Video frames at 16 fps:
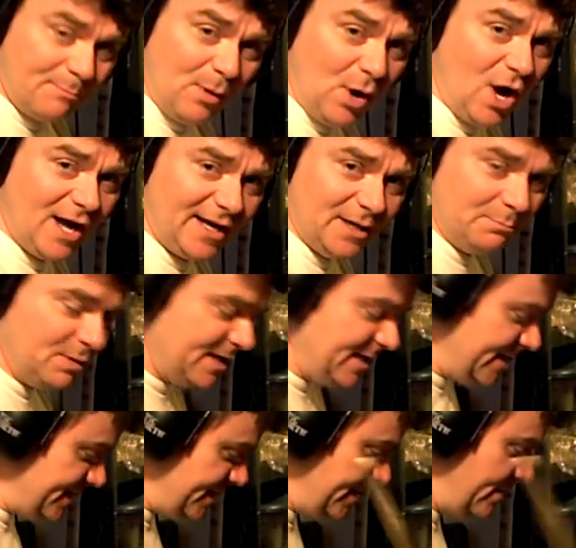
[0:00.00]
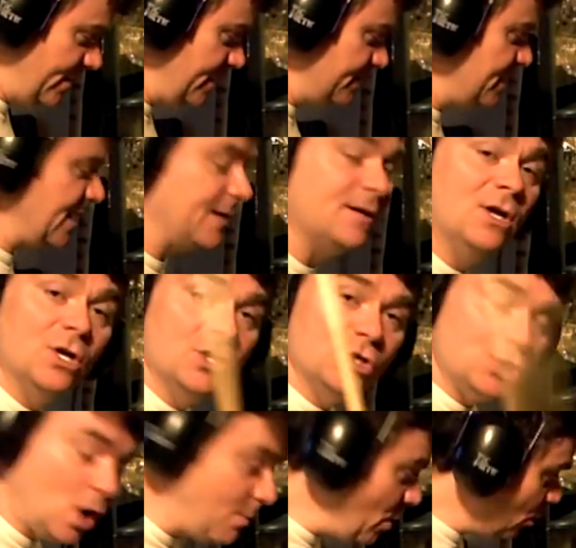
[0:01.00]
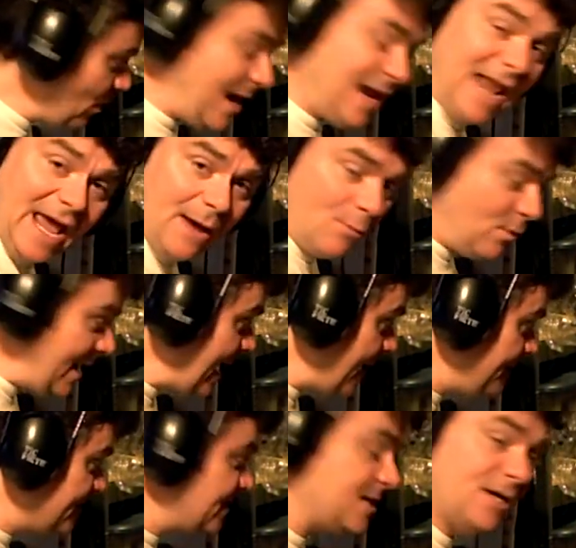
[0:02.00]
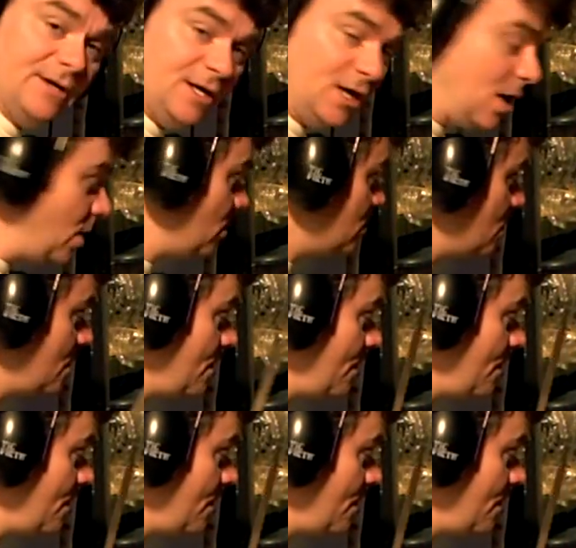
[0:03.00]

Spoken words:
bonging a blintz. You know what I'm saying? So, but what happens here, you go,